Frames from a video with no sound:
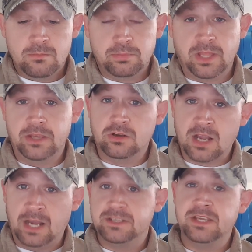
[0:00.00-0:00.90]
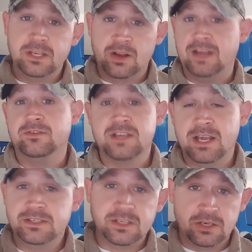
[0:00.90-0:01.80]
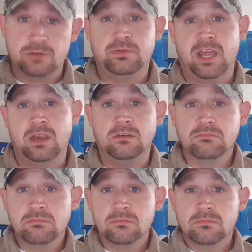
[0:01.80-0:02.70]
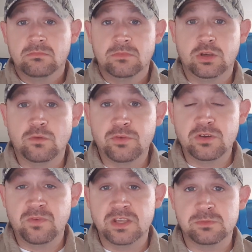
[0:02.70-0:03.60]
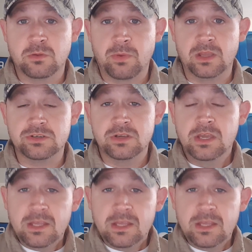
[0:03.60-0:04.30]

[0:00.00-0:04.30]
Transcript: plan your content, your advertising, and your planning, for your Facebook page.